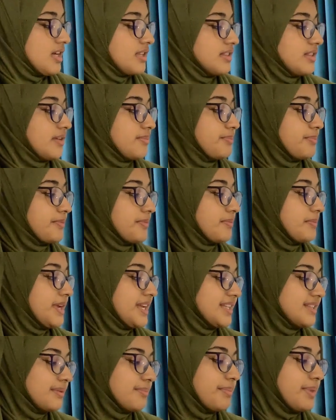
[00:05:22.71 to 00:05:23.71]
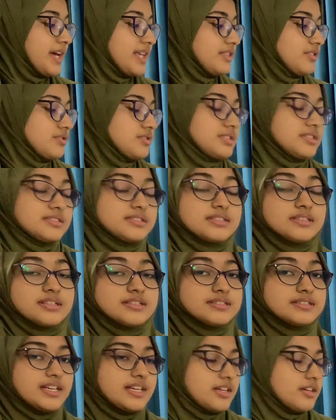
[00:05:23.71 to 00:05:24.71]
They meet the pathogens in the
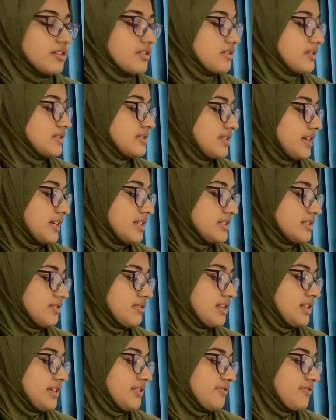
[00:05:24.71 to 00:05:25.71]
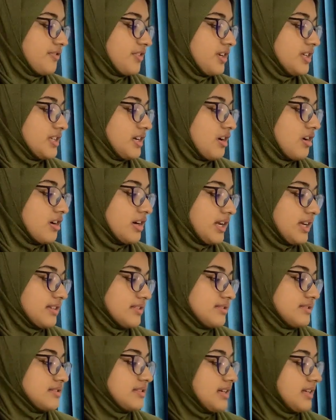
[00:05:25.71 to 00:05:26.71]
secondary lymphoid
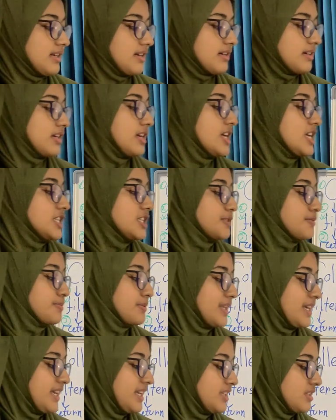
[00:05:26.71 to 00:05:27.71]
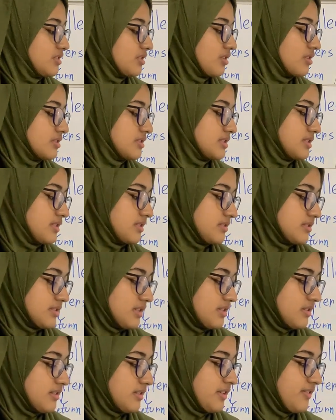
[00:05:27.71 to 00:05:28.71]
organs that are spleen, tonsils,
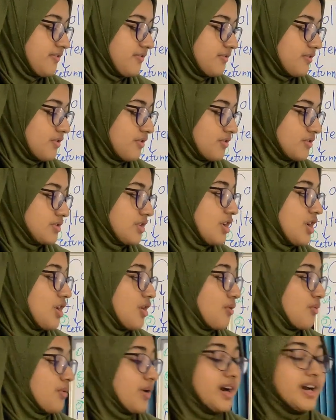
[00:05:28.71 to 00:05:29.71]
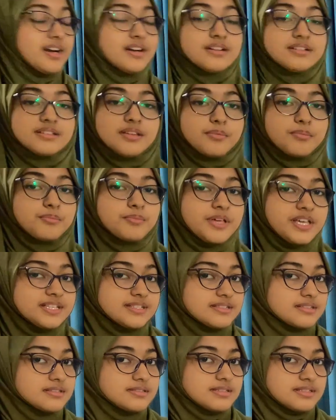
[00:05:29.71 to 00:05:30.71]
and lymph node, where the B
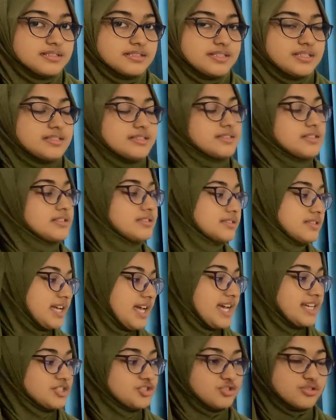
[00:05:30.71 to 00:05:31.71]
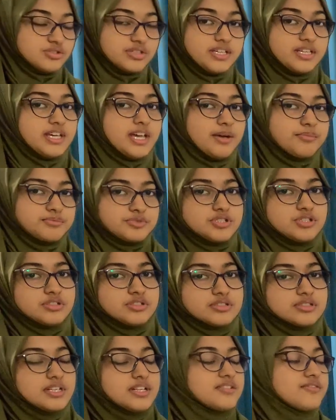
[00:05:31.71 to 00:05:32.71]
cells and T cells actually
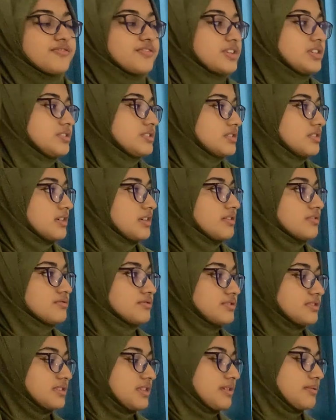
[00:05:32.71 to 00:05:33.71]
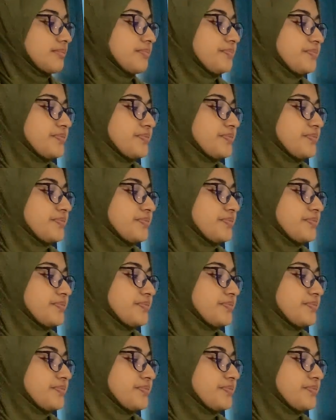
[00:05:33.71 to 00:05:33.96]
captures and filter out them.